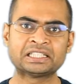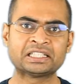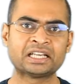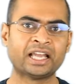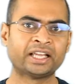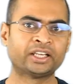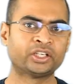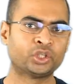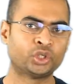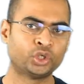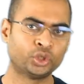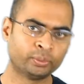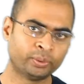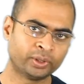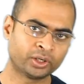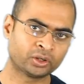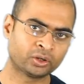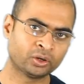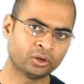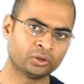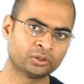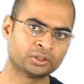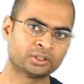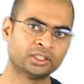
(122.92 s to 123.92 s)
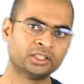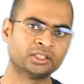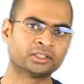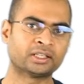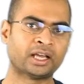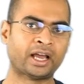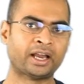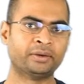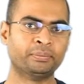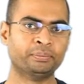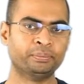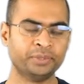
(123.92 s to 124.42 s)
like tuberculosis
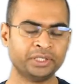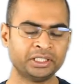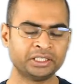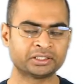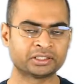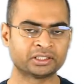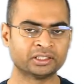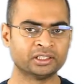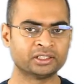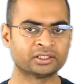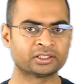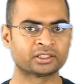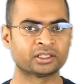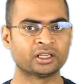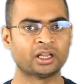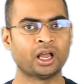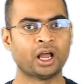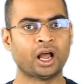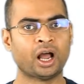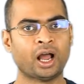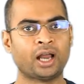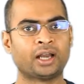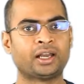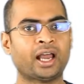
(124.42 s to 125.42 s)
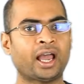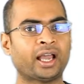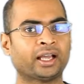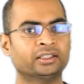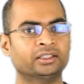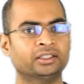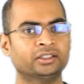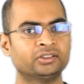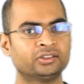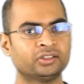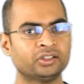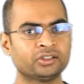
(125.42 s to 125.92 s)
and measles attack
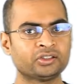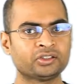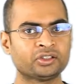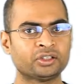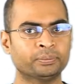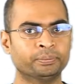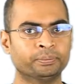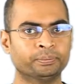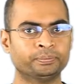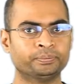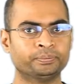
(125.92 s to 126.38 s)
this system.